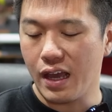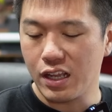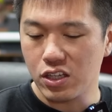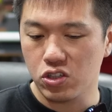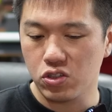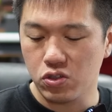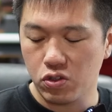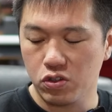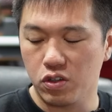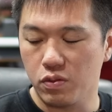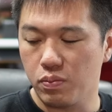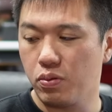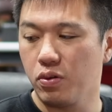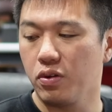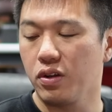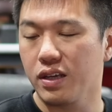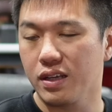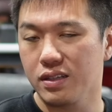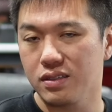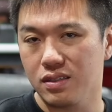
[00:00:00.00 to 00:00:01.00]
engine oil you're
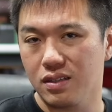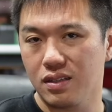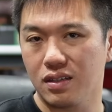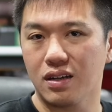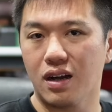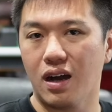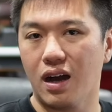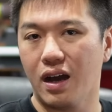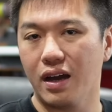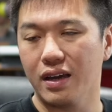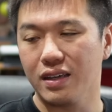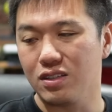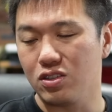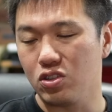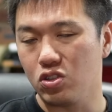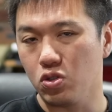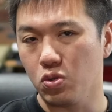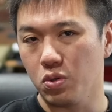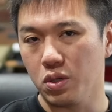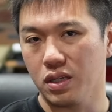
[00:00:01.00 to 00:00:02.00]
putting into the car
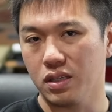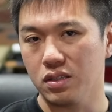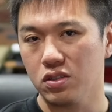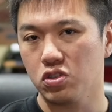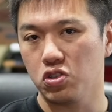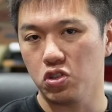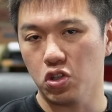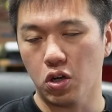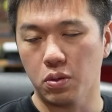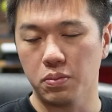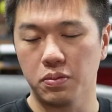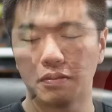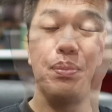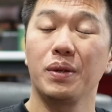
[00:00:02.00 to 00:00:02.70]
is doing its job.